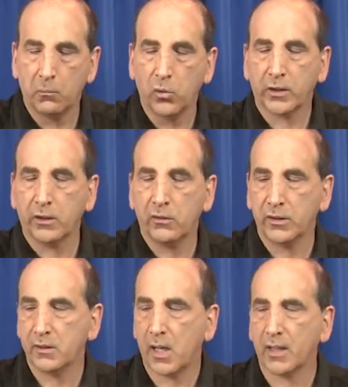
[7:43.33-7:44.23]
working on a
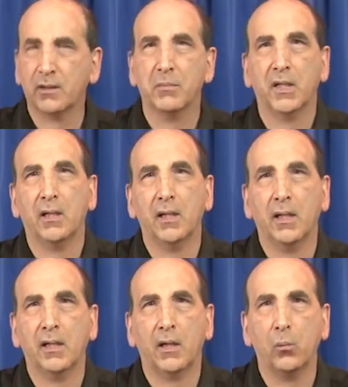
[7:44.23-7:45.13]
document
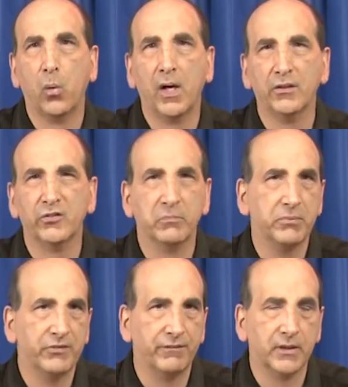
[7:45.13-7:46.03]
and I want a
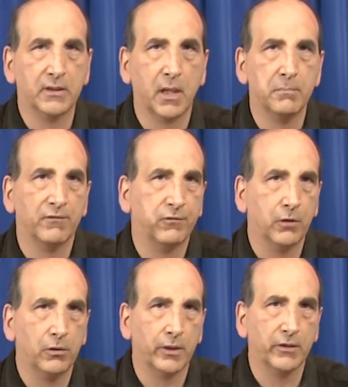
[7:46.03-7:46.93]
specific type of
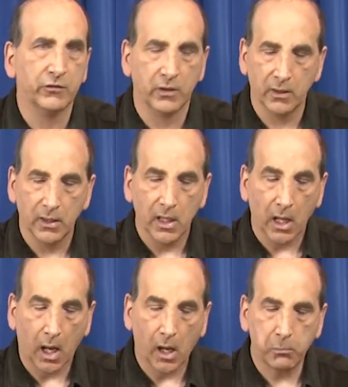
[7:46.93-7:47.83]
flourish,
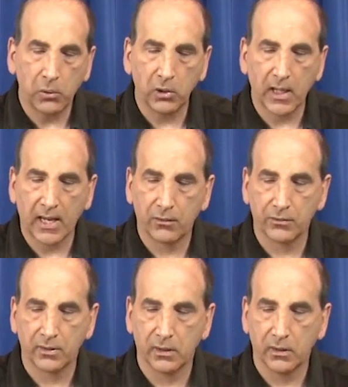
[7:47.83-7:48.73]
I'll pull out
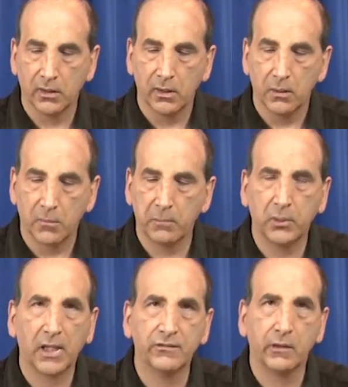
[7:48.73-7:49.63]
my
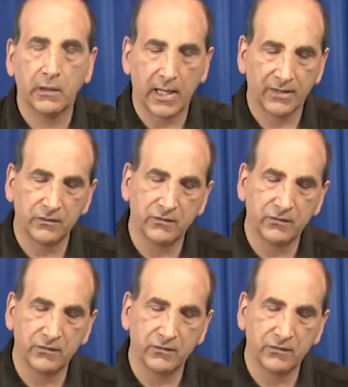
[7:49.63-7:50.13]
plexiglass and